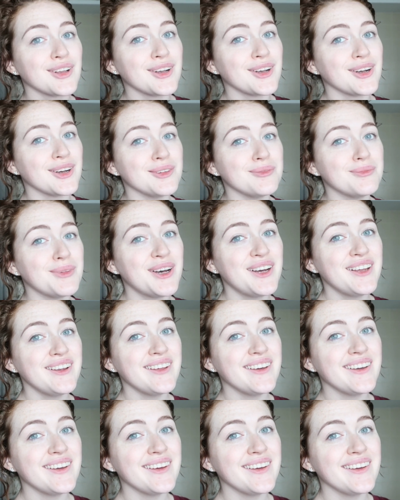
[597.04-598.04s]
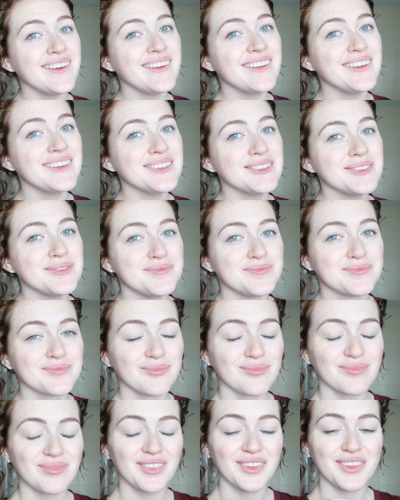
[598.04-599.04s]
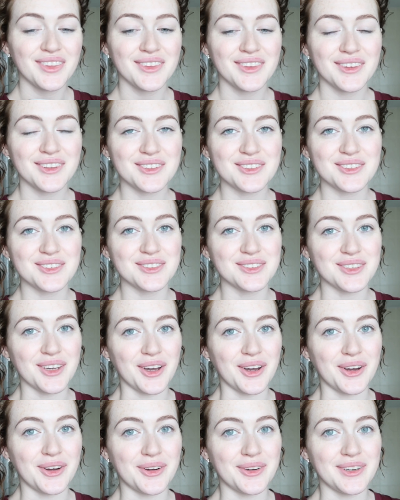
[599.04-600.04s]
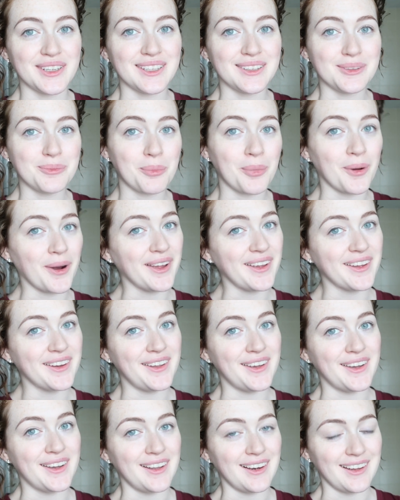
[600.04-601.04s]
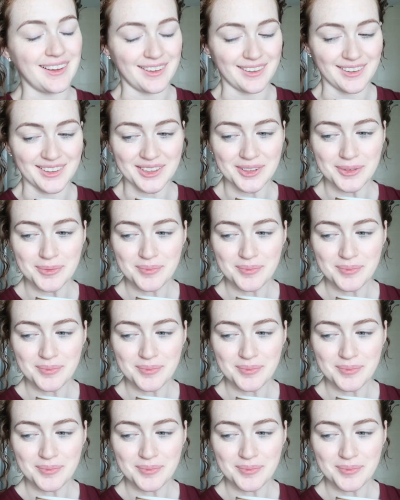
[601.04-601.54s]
Good morning. So it's bright and early